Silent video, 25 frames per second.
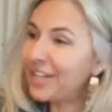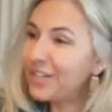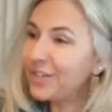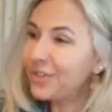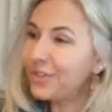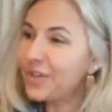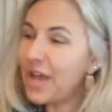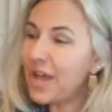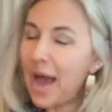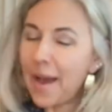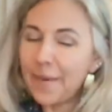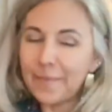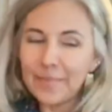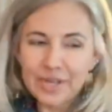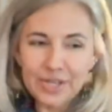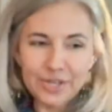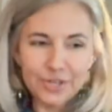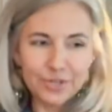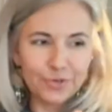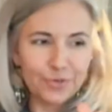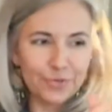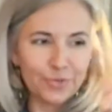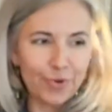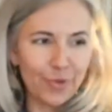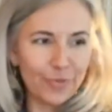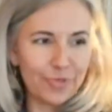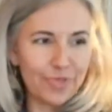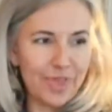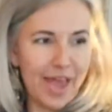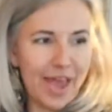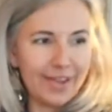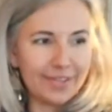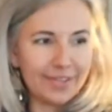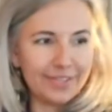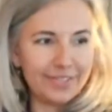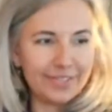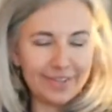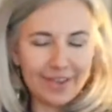Namad wrote
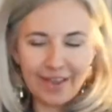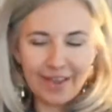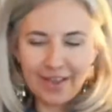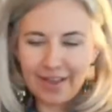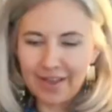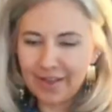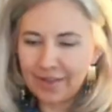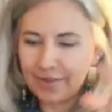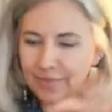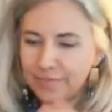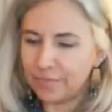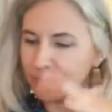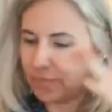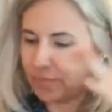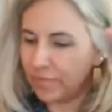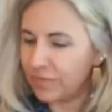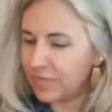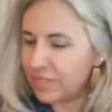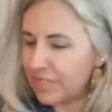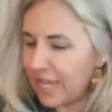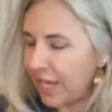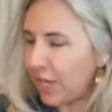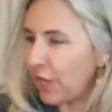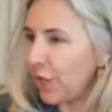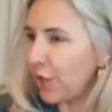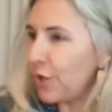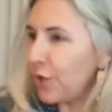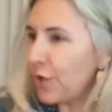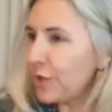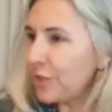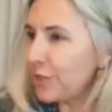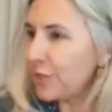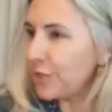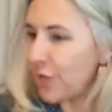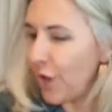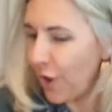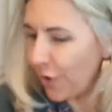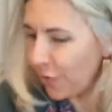that, secular
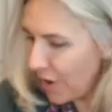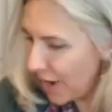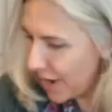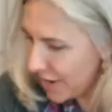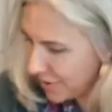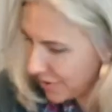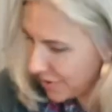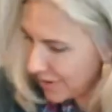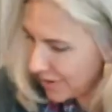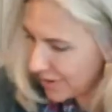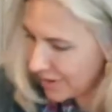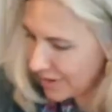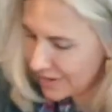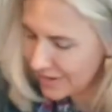songwriter.